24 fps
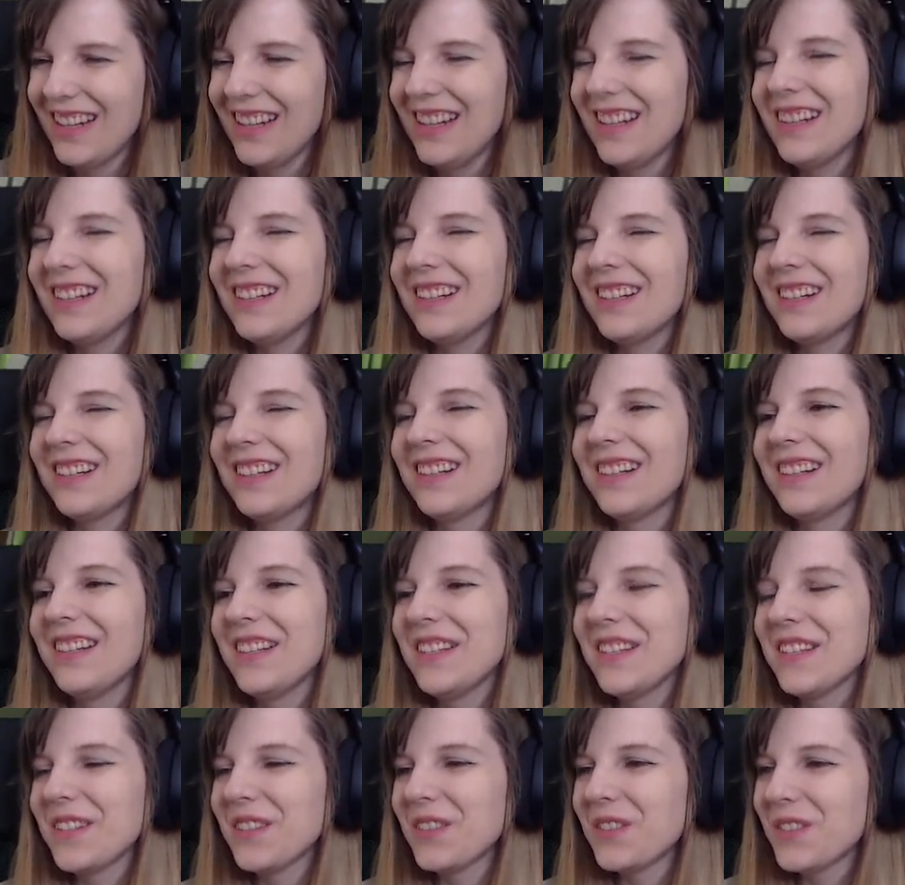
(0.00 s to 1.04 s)
Oh,
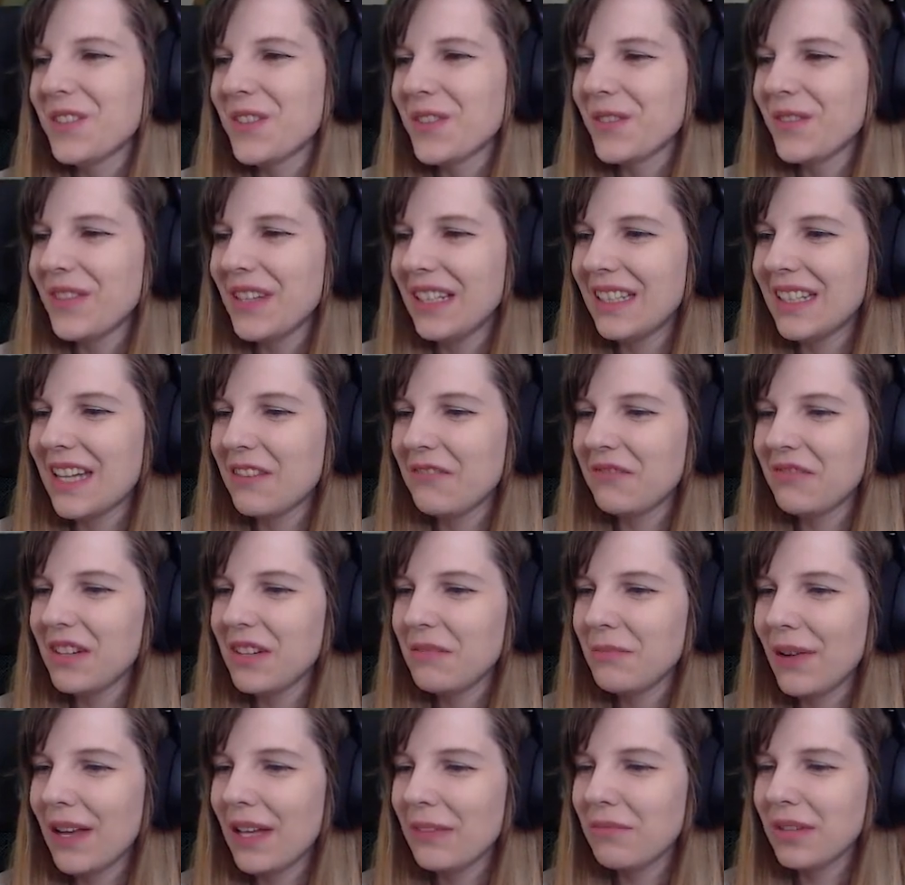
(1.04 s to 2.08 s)
he's so sweet. I feel
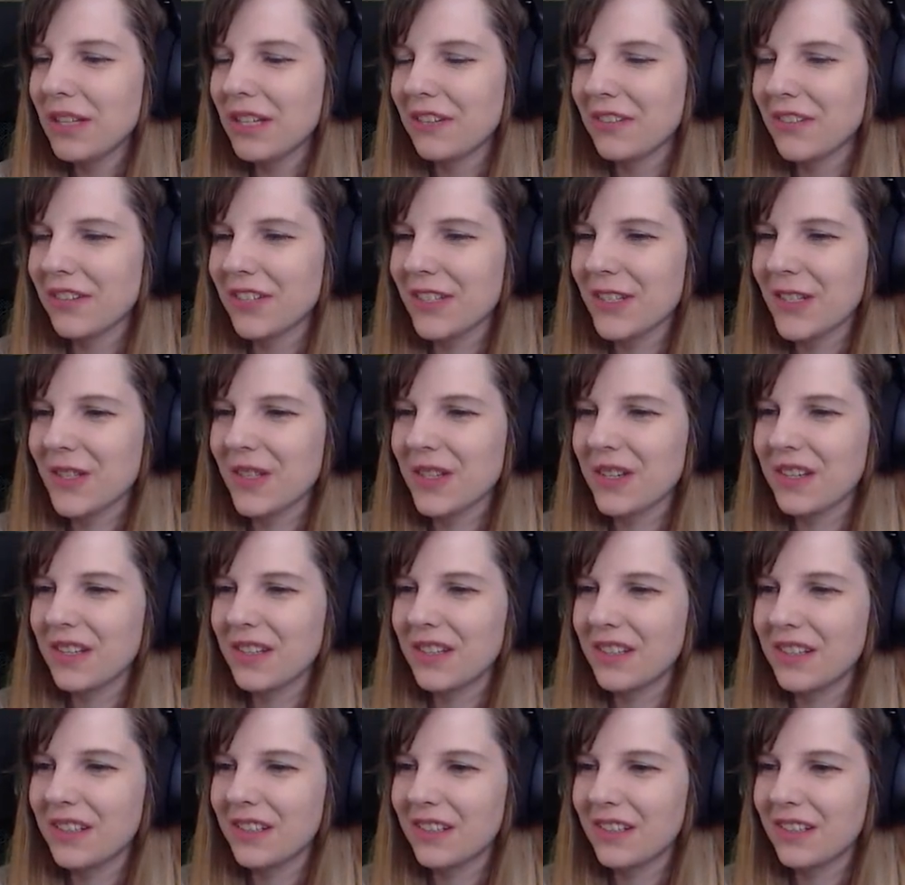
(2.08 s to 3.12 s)
bad because
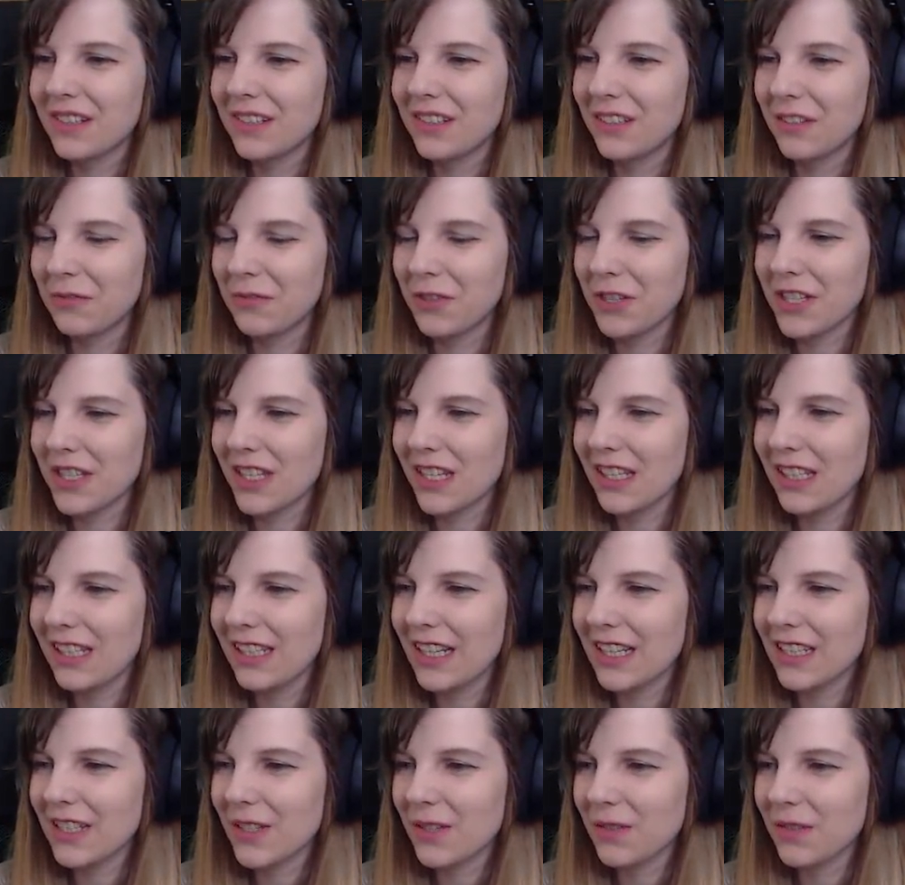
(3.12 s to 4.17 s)
uh, the first kid
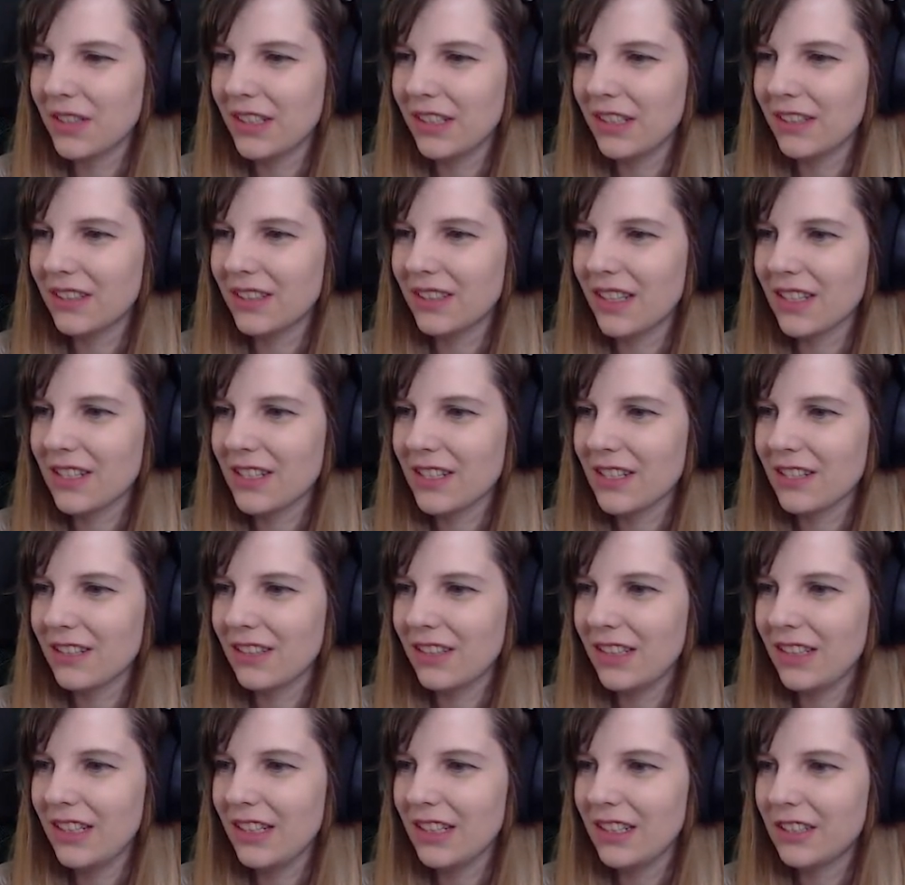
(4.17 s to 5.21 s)
gets all the attention
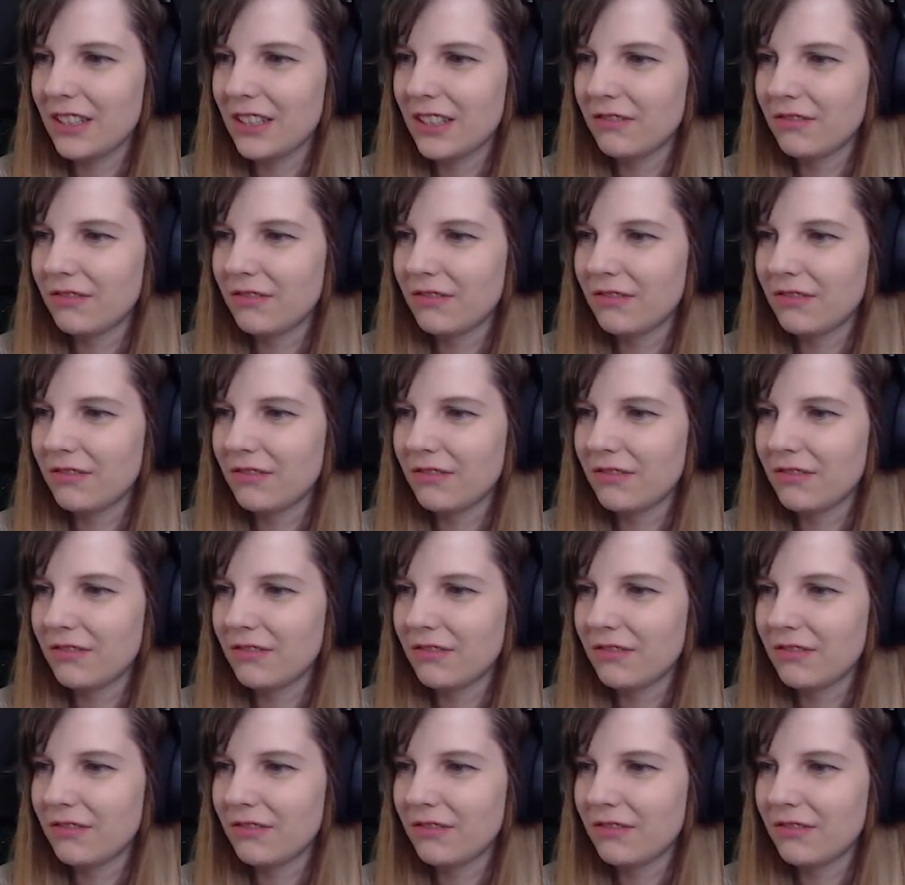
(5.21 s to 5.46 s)
here.